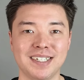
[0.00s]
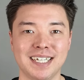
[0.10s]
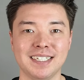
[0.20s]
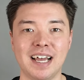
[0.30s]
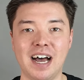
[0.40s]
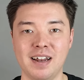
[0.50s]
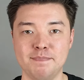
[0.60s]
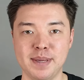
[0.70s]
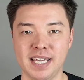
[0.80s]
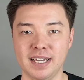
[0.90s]
emphasis
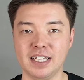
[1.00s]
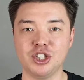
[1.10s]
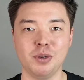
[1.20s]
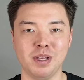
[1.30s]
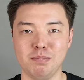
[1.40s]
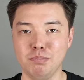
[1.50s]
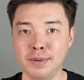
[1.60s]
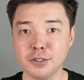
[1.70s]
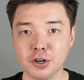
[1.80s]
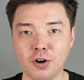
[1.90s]
on being extremely
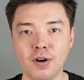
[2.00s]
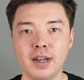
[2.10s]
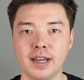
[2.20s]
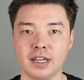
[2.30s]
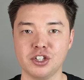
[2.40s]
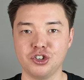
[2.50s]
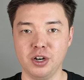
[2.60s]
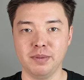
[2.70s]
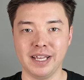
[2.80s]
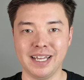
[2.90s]
musical,
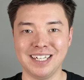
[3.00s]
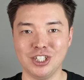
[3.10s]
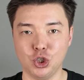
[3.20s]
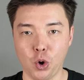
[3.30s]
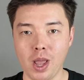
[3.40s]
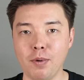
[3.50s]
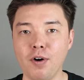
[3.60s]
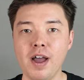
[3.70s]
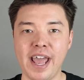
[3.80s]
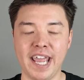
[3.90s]
extremely
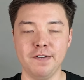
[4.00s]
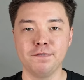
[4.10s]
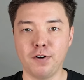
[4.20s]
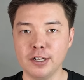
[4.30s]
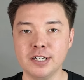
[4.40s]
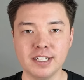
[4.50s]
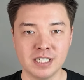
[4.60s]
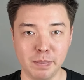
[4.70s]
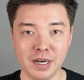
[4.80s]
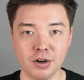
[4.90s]
enjoyable, a fun
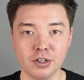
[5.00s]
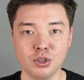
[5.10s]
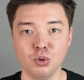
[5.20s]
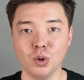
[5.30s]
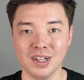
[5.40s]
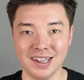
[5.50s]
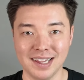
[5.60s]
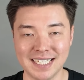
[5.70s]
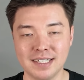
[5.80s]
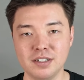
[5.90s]
speaker to
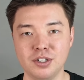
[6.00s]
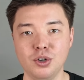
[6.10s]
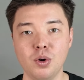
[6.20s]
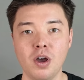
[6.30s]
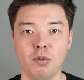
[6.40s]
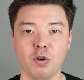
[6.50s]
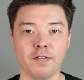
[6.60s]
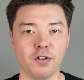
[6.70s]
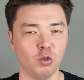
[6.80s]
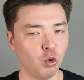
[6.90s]
listen to
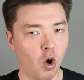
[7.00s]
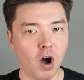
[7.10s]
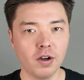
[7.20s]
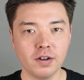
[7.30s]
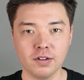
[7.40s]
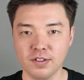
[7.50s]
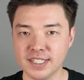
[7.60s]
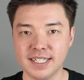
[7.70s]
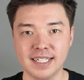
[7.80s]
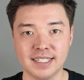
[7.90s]
with long
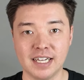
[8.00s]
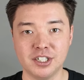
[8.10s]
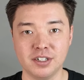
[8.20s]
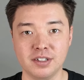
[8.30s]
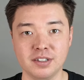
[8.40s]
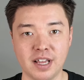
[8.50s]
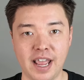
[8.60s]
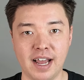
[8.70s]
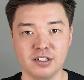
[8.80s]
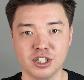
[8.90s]
listening sessions
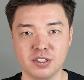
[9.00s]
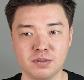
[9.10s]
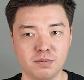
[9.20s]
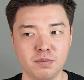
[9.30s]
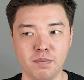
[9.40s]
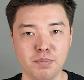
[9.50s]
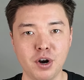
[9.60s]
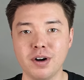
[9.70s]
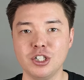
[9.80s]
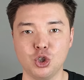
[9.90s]
and just
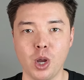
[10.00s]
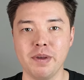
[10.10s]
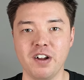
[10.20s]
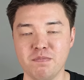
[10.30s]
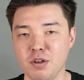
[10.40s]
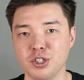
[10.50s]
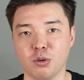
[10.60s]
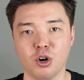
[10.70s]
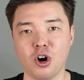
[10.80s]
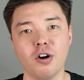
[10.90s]
pure enjoyment of
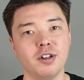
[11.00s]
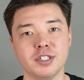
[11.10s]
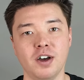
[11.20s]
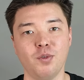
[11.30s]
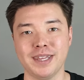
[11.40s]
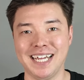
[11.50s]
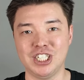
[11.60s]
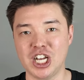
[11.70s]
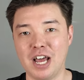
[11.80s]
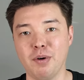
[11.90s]
music, regardless of what
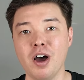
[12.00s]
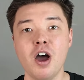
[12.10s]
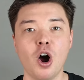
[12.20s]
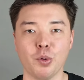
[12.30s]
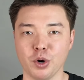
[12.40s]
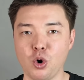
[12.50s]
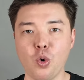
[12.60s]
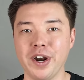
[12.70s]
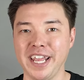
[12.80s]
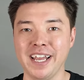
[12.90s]
that genre or
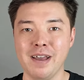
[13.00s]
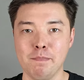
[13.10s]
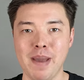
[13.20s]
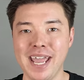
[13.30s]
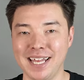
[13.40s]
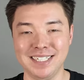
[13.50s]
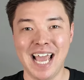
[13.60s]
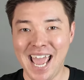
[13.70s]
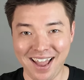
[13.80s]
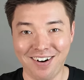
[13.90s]
recording may
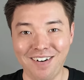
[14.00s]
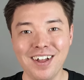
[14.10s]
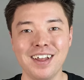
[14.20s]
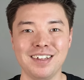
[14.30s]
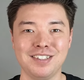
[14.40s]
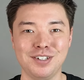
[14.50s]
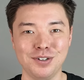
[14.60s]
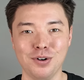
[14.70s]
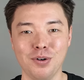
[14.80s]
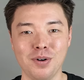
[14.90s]
entail,
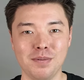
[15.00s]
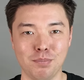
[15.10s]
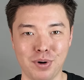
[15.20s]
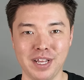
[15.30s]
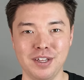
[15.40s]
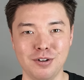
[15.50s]
to bring